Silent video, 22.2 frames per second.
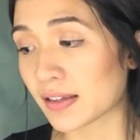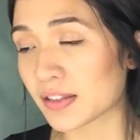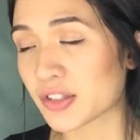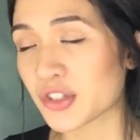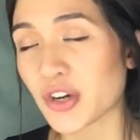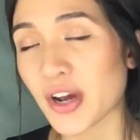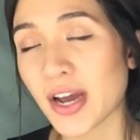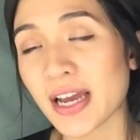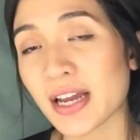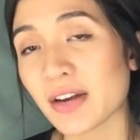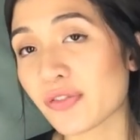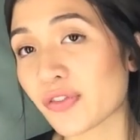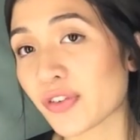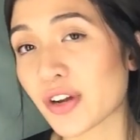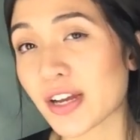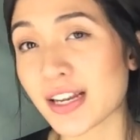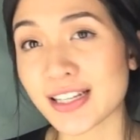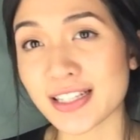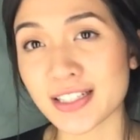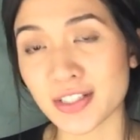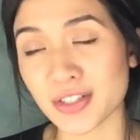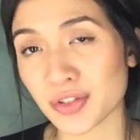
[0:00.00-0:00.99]
try it for
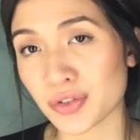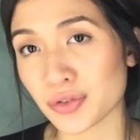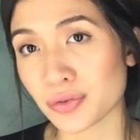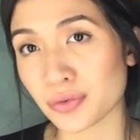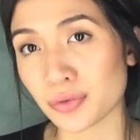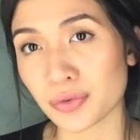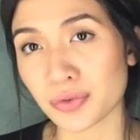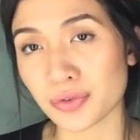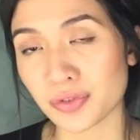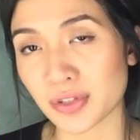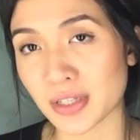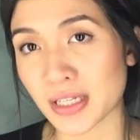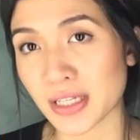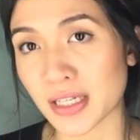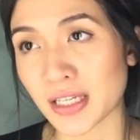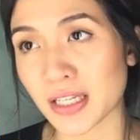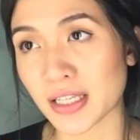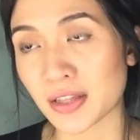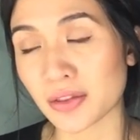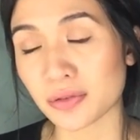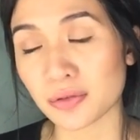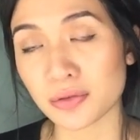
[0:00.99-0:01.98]
at least two,
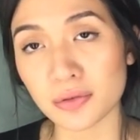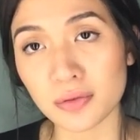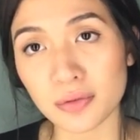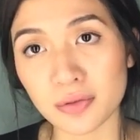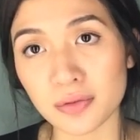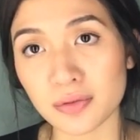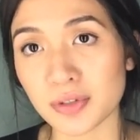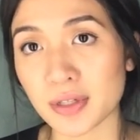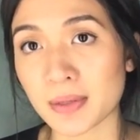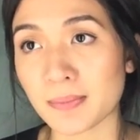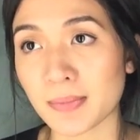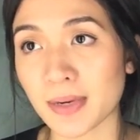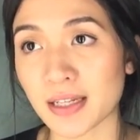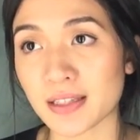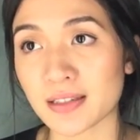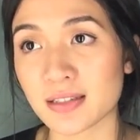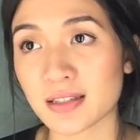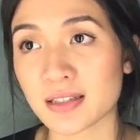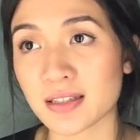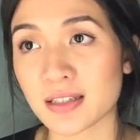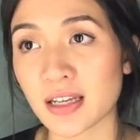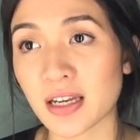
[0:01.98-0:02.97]
three
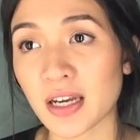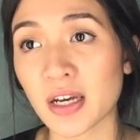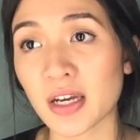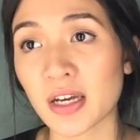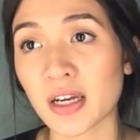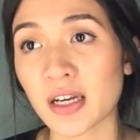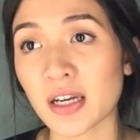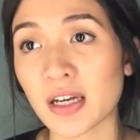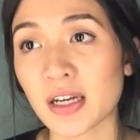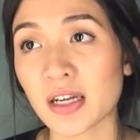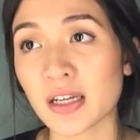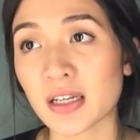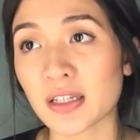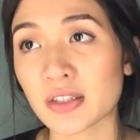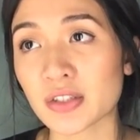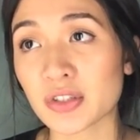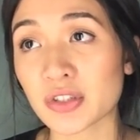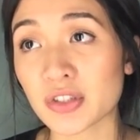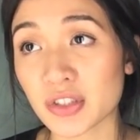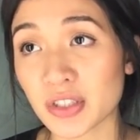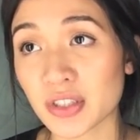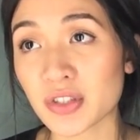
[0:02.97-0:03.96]
months
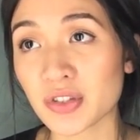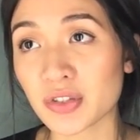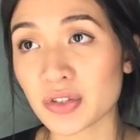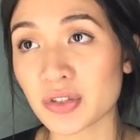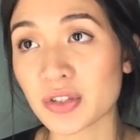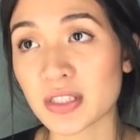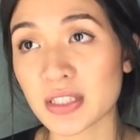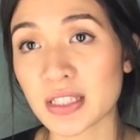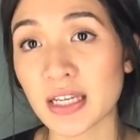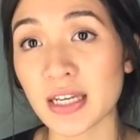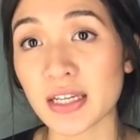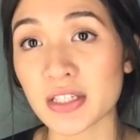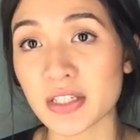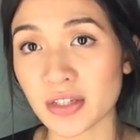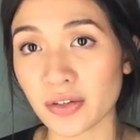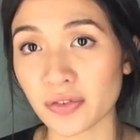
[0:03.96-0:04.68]
to just to see a